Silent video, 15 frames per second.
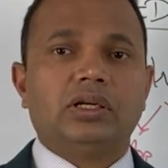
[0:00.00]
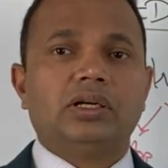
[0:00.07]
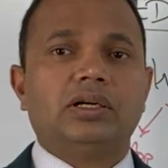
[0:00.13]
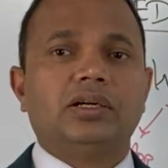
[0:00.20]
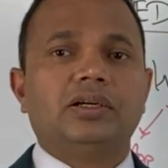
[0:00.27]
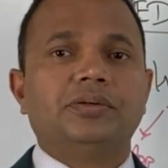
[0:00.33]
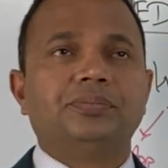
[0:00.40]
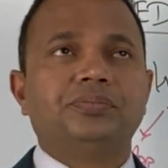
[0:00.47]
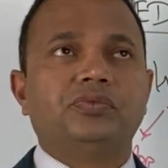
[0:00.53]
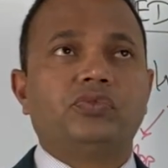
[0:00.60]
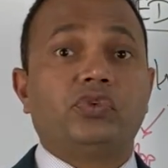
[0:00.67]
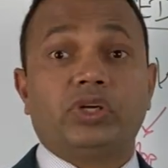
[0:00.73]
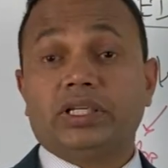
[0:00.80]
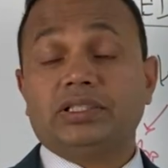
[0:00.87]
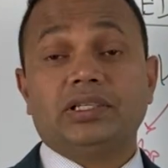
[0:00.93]

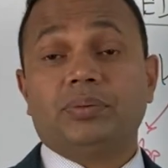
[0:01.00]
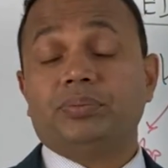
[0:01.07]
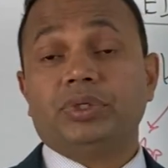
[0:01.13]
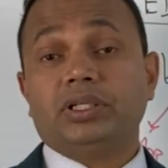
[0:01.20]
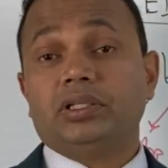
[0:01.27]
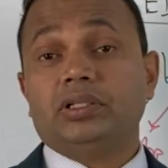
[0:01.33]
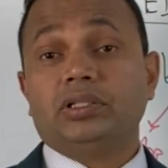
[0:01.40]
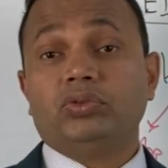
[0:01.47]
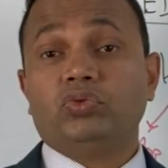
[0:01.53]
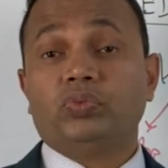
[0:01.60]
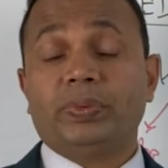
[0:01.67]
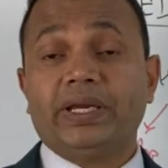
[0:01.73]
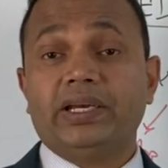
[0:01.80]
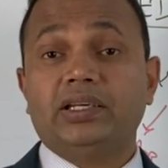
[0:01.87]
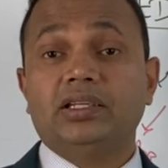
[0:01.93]
For example, you
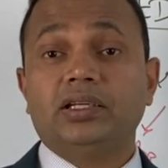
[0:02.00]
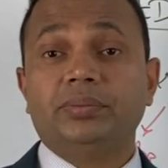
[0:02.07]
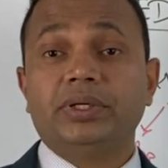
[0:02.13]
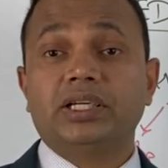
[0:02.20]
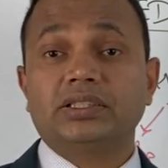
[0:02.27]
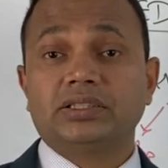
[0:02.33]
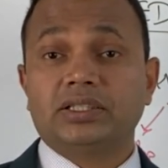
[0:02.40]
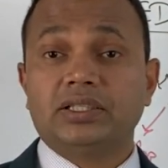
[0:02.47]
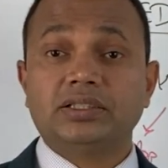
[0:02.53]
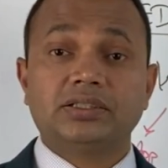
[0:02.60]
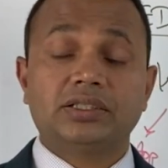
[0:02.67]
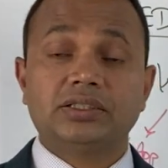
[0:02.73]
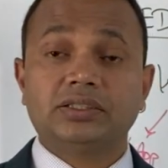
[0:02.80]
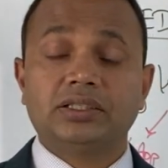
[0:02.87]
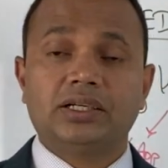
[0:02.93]
paid the immigration
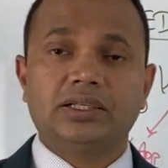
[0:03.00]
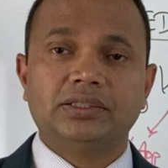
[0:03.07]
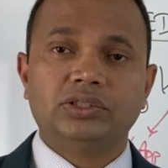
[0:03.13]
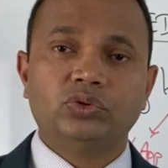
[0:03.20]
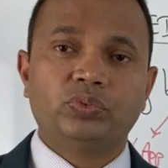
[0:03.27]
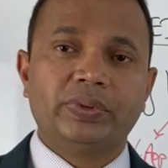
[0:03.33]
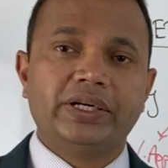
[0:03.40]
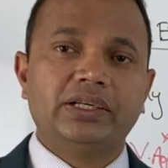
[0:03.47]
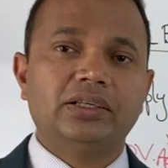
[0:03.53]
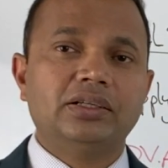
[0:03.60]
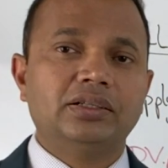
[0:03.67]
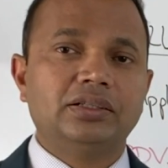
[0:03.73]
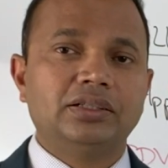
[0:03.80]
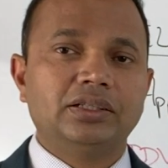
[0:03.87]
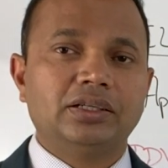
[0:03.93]
research charge, you paid
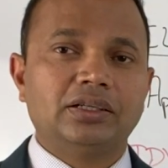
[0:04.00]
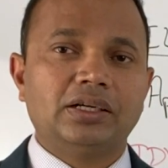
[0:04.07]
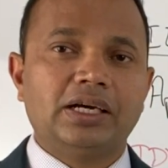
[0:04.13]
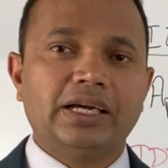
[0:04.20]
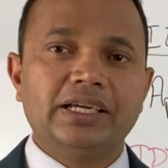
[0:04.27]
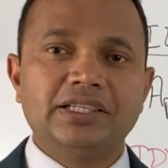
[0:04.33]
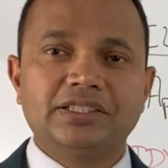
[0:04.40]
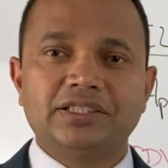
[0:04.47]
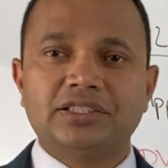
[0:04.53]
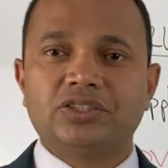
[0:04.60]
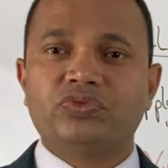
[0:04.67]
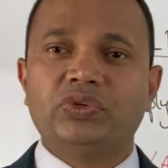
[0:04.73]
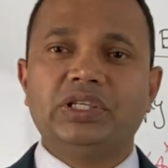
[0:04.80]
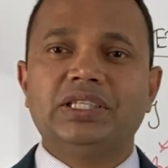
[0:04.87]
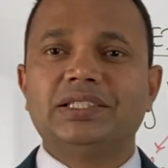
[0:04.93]
the
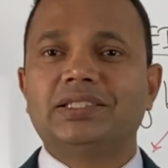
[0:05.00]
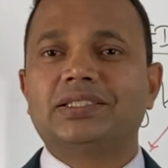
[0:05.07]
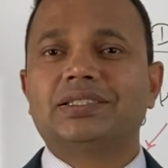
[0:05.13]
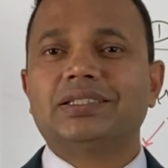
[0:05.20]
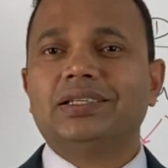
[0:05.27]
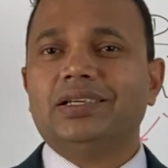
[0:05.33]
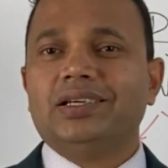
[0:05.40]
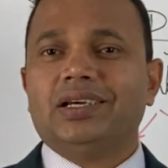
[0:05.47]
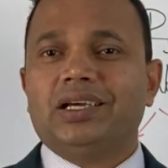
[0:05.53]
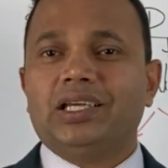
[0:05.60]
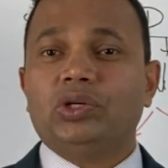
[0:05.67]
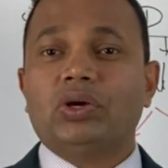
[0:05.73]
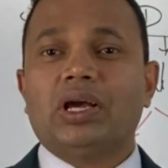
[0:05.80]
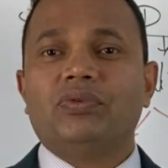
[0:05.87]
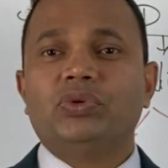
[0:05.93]
IHS fees,
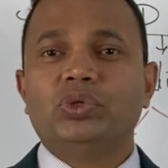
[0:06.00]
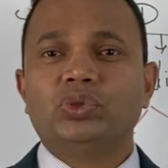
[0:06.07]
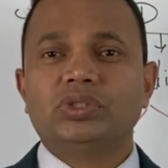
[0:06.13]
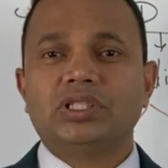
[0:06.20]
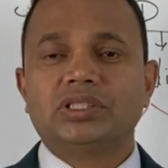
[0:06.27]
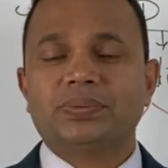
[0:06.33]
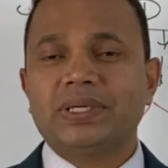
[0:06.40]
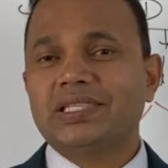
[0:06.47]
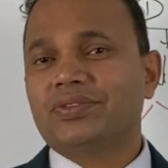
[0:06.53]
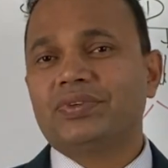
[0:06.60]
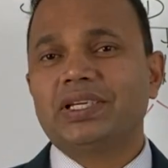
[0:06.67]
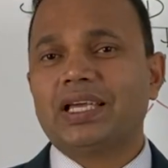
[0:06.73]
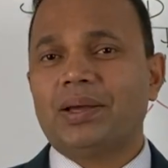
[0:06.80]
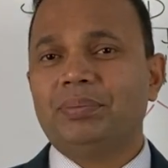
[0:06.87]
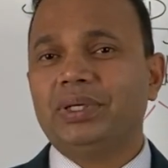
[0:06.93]
you have used a
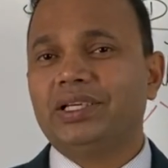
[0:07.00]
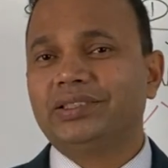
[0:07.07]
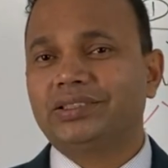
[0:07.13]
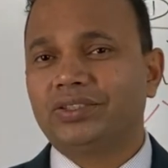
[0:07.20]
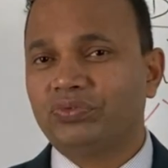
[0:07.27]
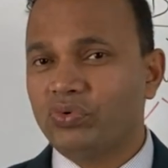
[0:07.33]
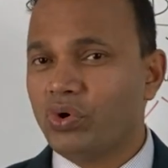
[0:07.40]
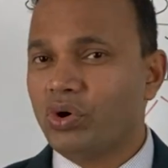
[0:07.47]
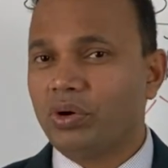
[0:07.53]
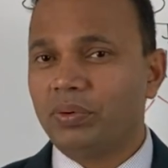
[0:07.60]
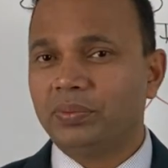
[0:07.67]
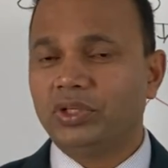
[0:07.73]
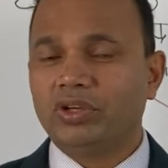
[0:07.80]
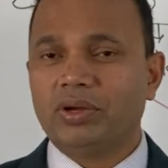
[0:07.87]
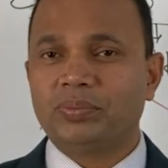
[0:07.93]
specific application
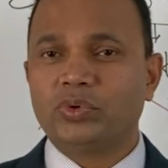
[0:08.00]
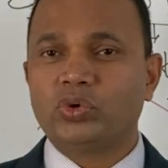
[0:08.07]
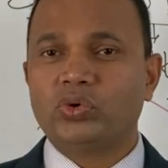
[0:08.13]
form, you have